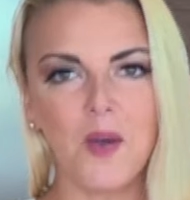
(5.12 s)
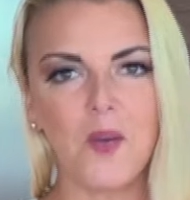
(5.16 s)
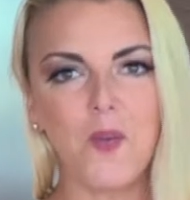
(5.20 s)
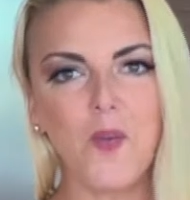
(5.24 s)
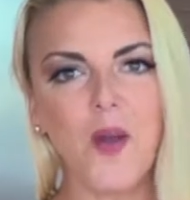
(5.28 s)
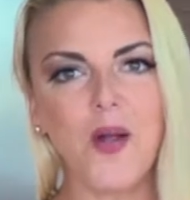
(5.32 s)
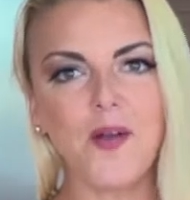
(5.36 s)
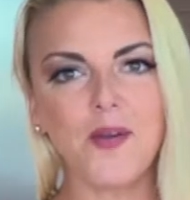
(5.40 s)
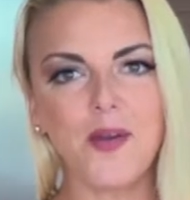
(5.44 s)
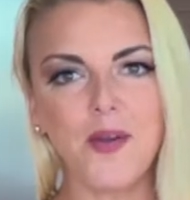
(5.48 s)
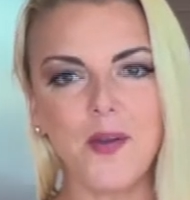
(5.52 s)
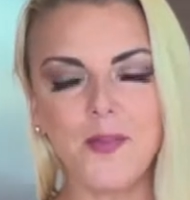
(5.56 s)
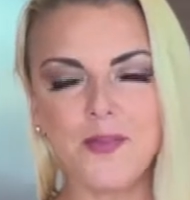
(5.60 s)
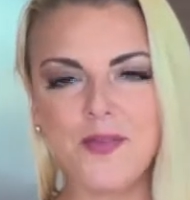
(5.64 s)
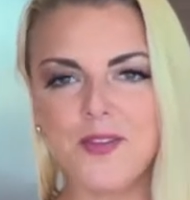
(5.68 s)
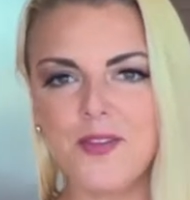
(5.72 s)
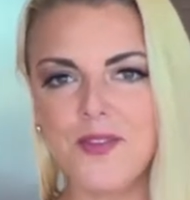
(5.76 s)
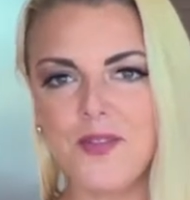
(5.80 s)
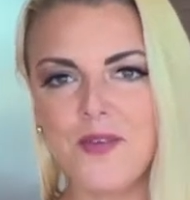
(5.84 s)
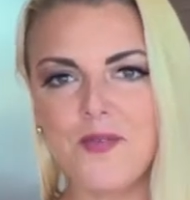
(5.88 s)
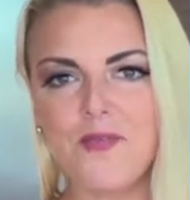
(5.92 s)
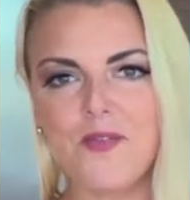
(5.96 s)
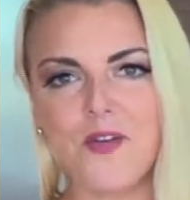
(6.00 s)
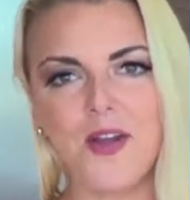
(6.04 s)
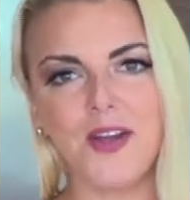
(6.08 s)
Welcome
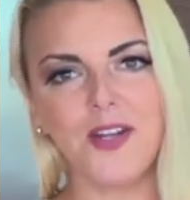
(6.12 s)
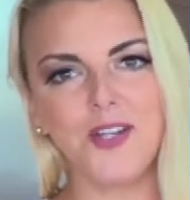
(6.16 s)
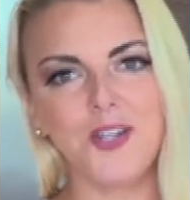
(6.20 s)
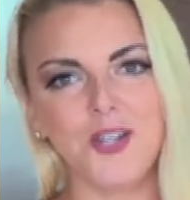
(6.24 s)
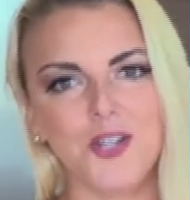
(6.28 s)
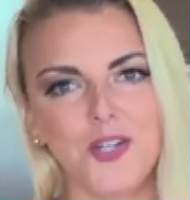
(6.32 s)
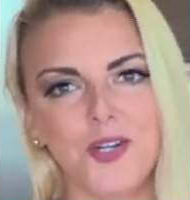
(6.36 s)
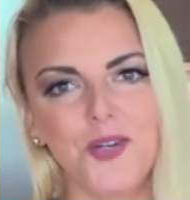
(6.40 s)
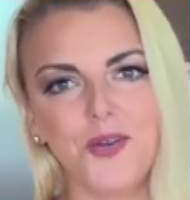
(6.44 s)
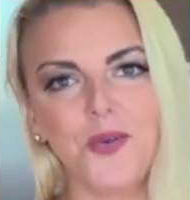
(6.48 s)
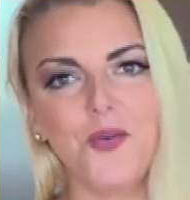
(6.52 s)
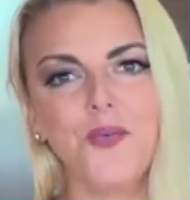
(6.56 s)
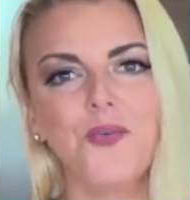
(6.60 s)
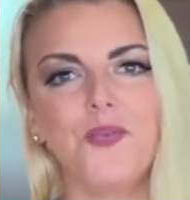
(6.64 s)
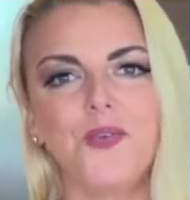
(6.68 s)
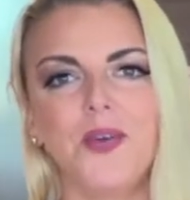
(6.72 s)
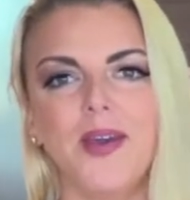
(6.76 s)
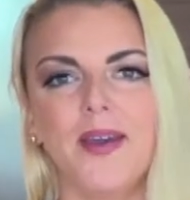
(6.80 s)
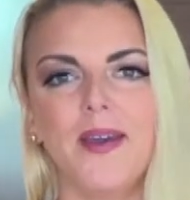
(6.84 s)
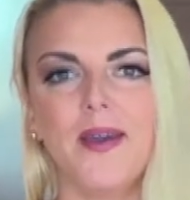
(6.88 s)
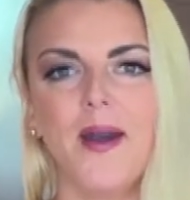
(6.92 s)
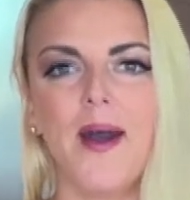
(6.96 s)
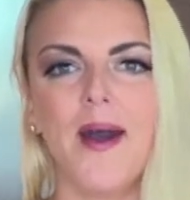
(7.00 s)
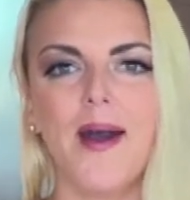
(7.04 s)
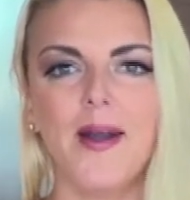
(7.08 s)
to the French
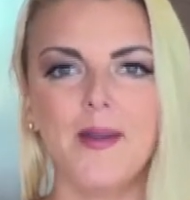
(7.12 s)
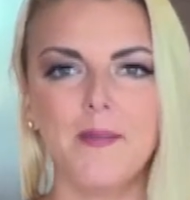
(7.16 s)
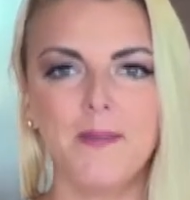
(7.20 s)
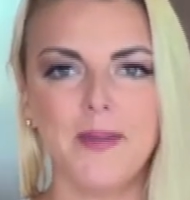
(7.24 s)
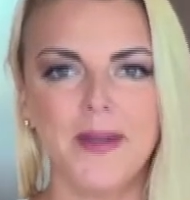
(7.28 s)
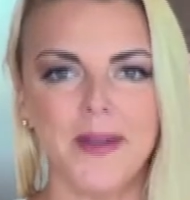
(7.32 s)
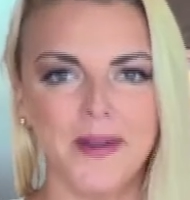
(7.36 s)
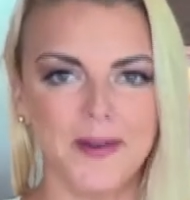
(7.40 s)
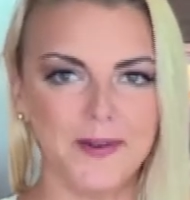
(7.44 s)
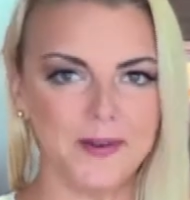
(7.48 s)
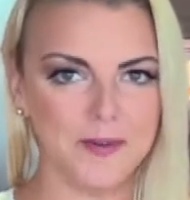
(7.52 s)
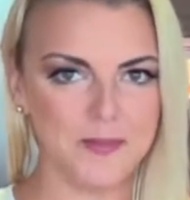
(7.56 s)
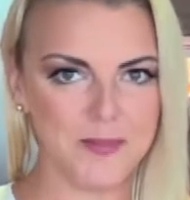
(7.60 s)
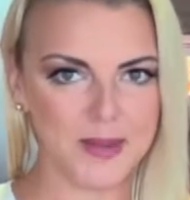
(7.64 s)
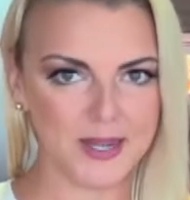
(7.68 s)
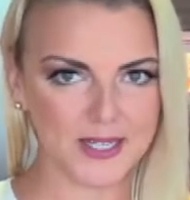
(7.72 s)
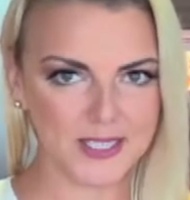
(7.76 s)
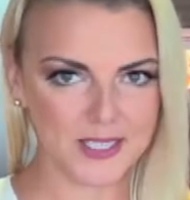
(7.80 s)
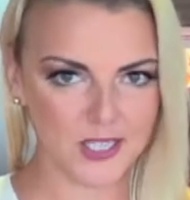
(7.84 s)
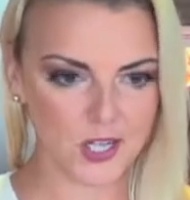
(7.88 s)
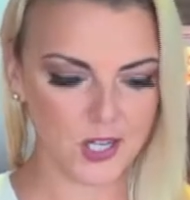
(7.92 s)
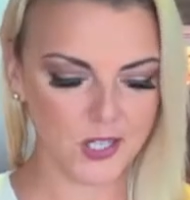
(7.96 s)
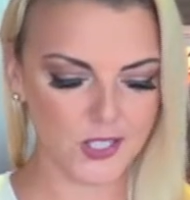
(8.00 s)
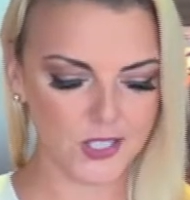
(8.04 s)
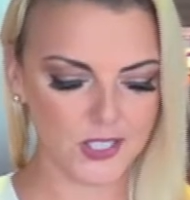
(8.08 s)
Newfy. I'm Erin
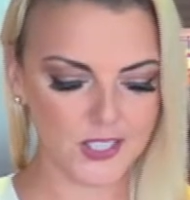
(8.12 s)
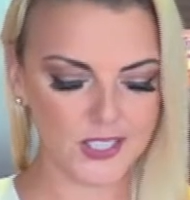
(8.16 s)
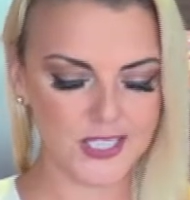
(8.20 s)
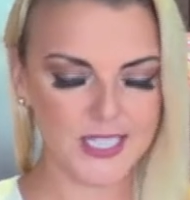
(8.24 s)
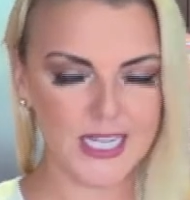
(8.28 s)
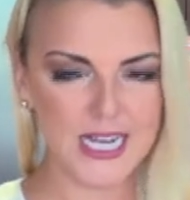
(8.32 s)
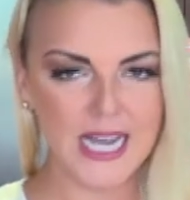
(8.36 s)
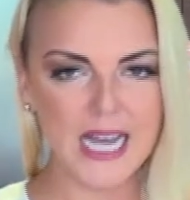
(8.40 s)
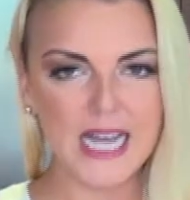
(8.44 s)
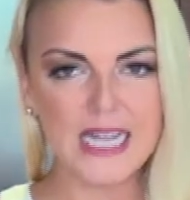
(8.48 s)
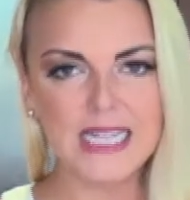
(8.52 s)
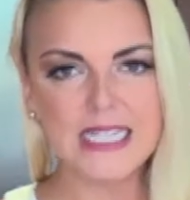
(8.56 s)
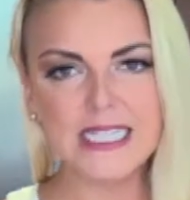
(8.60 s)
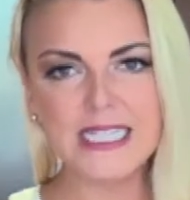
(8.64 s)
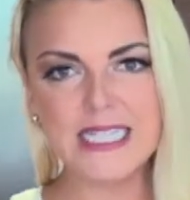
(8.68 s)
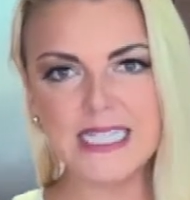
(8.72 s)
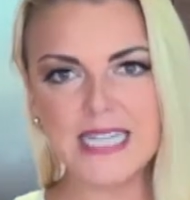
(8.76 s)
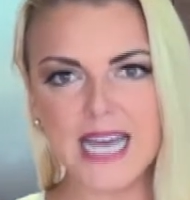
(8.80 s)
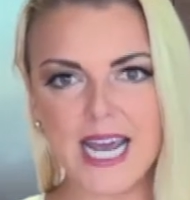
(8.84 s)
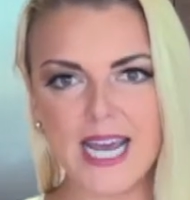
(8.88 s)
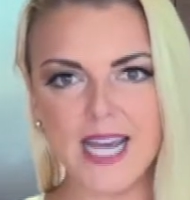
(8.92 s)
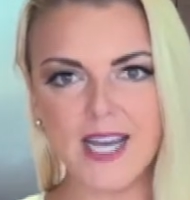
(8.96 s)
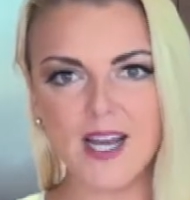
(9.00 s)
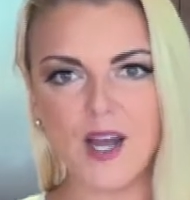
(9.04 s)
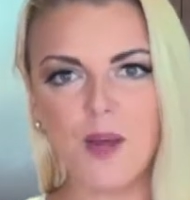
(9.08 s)
MacDonald.
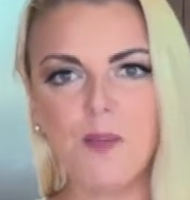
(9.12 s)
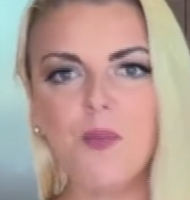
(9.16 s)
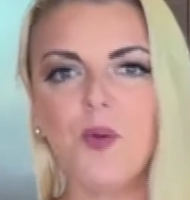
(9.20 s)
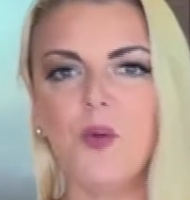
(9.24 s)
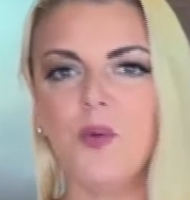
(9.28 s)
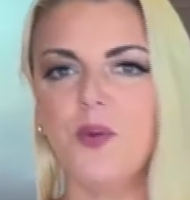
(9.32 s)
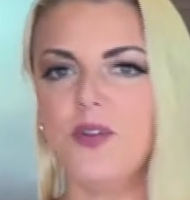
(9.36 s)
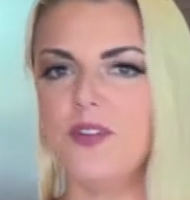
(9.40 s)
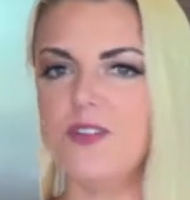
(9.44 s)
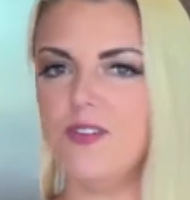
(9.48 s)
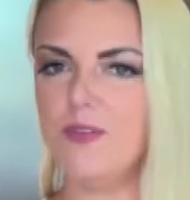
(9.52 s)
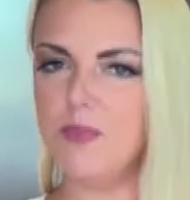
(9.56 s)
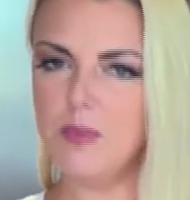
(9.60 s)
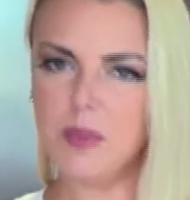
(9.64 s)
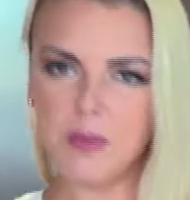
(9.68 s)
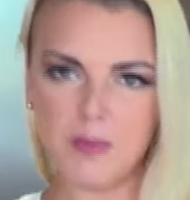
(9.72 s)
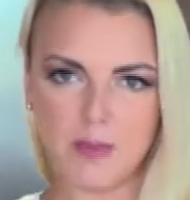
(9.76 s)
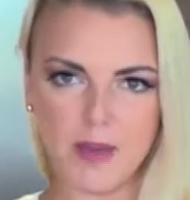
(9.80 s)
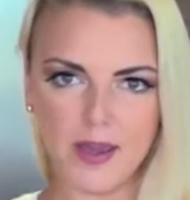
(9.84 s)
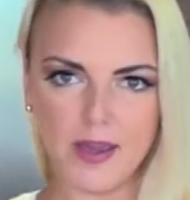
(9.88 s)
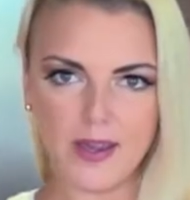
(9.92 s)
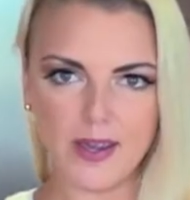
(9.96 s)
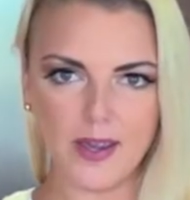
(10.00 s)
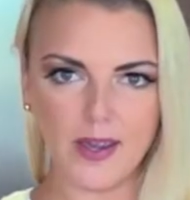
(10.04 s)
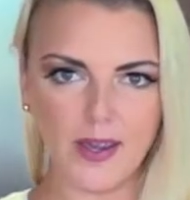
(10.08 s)
Today I'm going to be
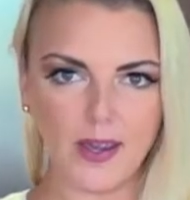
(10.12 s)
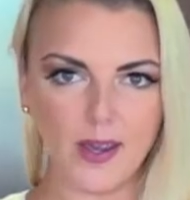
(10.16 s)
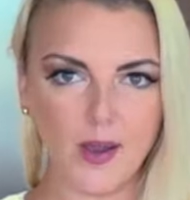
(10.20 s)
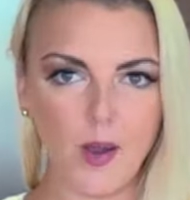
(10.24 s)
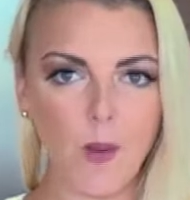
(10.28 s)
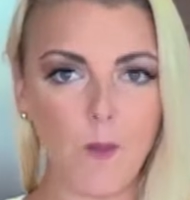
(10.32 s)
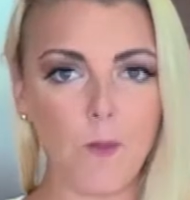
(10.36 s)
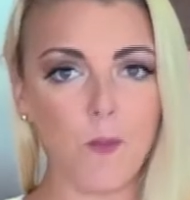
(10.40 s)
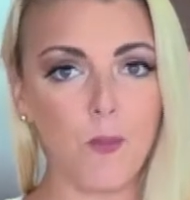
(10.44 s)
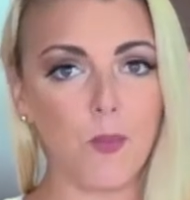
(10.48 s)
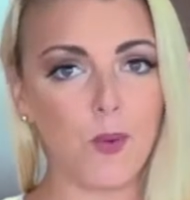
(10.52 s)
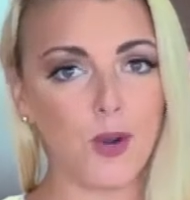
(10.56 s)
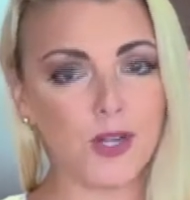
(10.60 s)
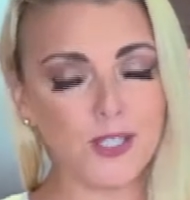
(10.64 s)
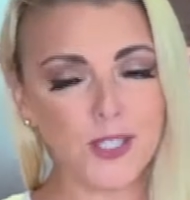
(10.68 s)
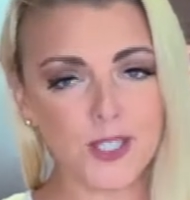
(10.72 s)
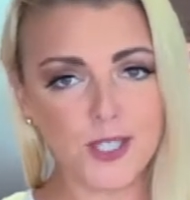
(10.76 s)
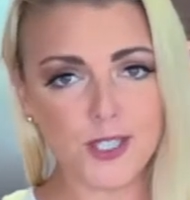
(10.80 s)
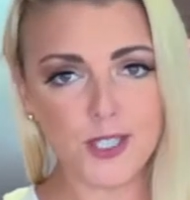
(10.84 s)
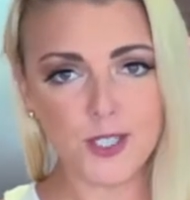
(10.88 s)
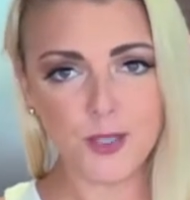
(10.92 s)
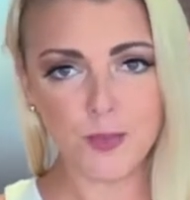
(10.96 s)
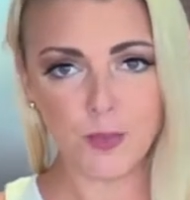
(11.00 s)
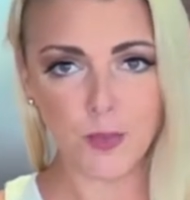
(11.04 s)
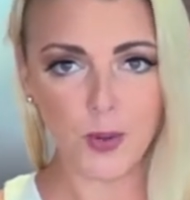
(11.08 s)
making
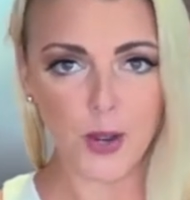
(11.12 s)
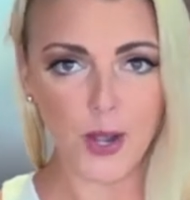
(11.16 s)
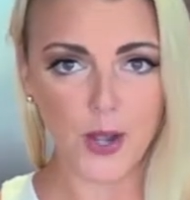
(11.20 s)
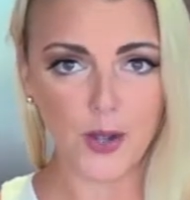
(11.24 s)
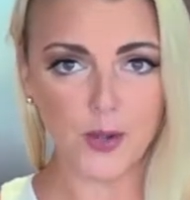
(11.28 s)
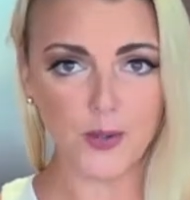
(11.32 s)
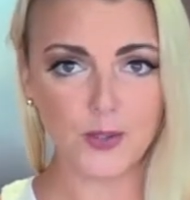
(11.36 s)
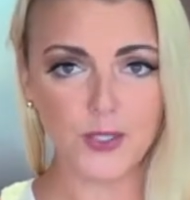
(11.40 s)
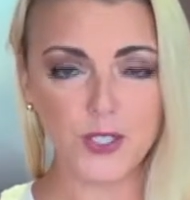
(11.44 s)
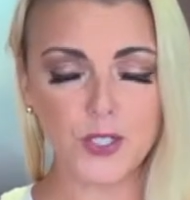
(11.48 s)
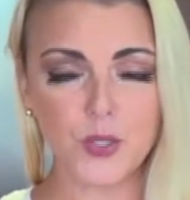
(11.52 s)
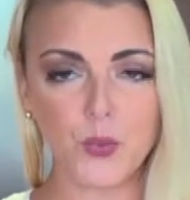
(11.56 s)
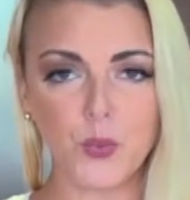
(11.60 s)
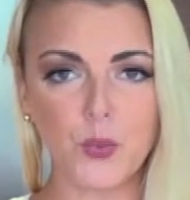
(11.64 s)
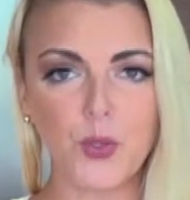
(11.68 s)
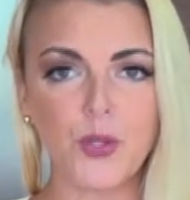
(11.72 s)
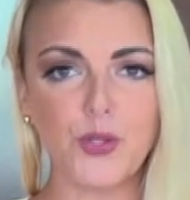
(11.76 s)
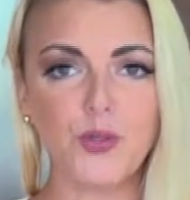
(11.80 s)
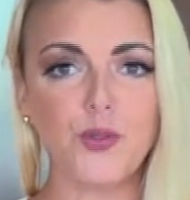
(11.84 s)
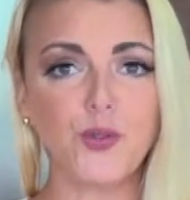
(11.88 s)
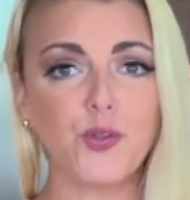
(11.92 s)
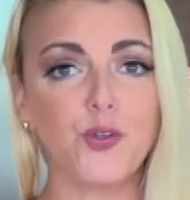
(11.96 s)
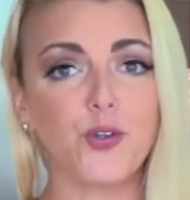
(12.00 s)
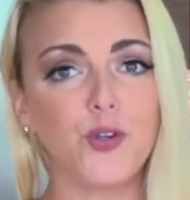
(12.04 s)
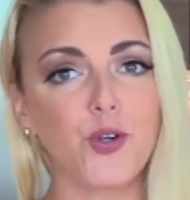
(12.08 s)
Brussels sprouts
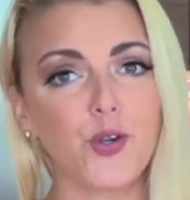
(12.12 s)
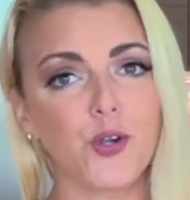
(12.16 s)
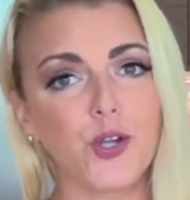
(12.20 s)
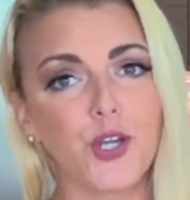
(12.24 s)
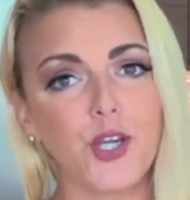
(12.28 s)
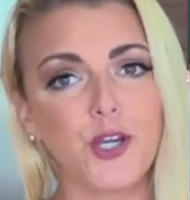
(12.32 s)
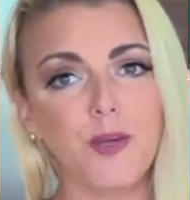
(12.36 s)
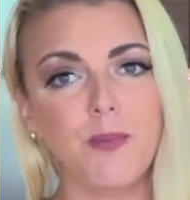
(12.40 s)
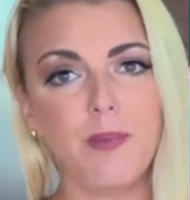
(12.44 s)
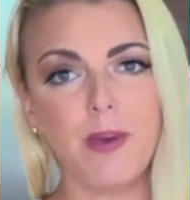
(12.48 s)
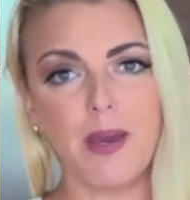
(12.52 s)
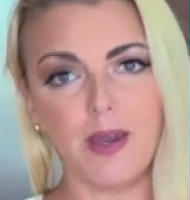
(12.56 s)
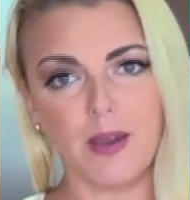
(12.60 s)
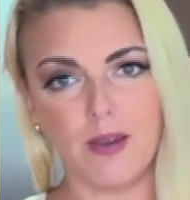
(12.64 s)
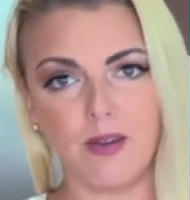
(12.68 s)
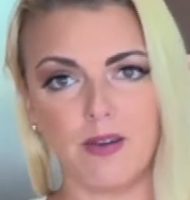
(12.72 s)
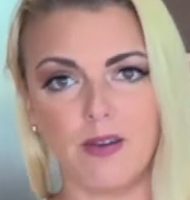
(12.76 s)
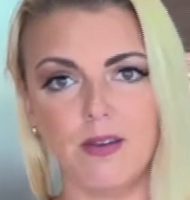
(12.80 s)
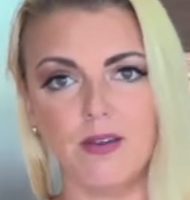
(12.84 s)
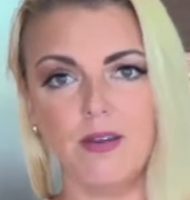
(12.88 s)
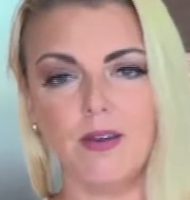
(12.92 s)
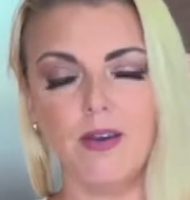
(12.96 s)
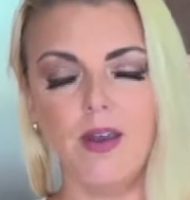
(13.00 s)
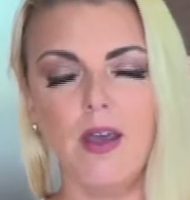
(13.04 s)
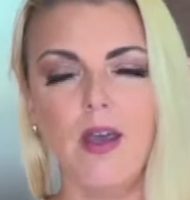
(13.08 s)
with turkey
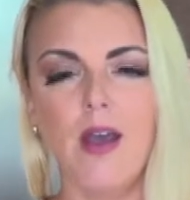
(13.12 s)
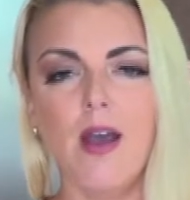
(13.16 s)
bacon.